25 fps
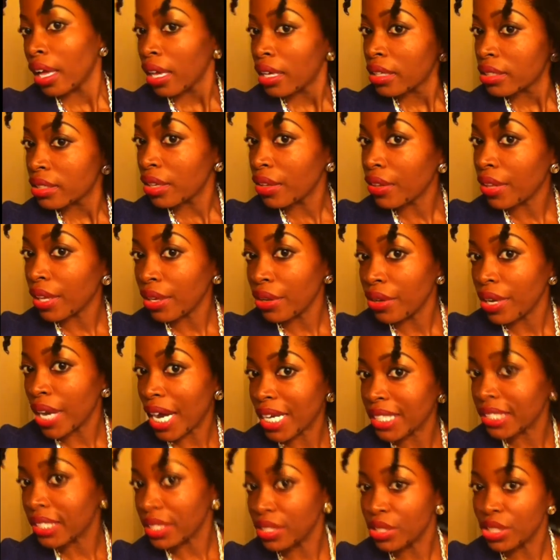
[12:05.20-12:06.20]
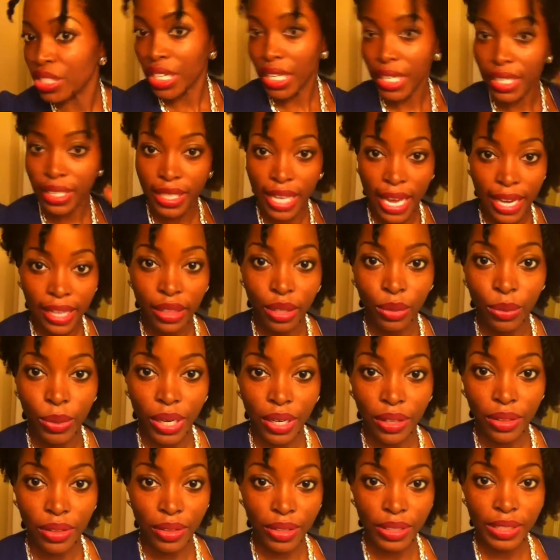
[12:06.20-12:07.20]
so that you guys can see exactly what
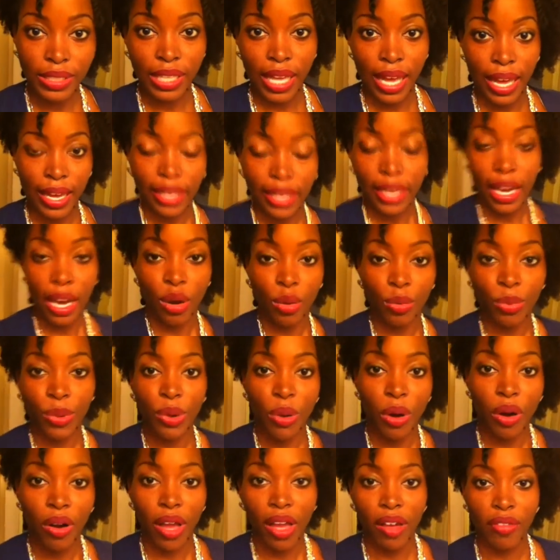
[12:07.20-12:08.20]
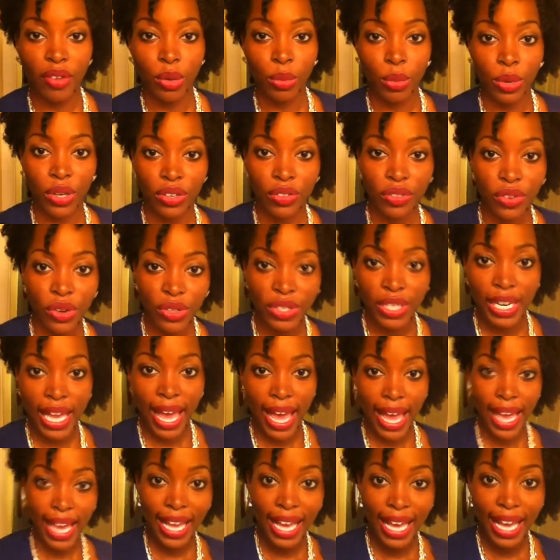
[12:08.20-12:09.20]
it looks like. I hope you all are having a wonderful
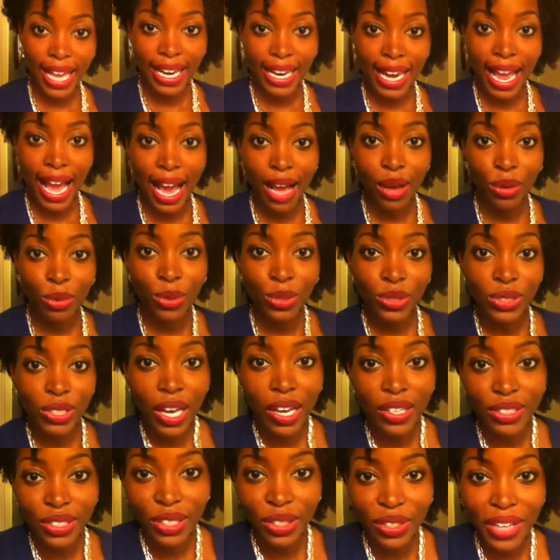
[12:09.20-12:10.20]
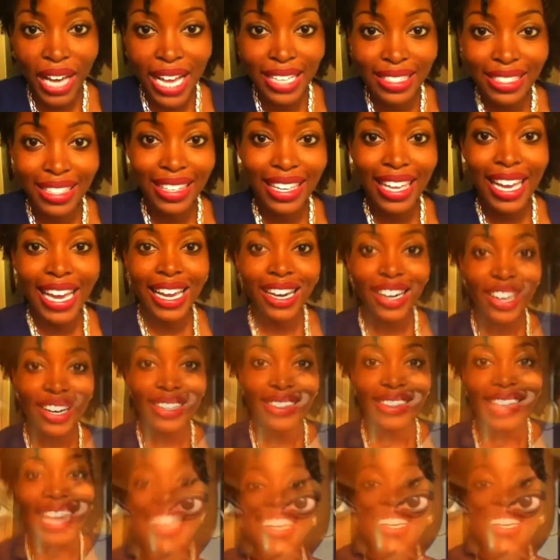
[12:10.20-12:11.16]
day, and I will talk to you guys later. Thank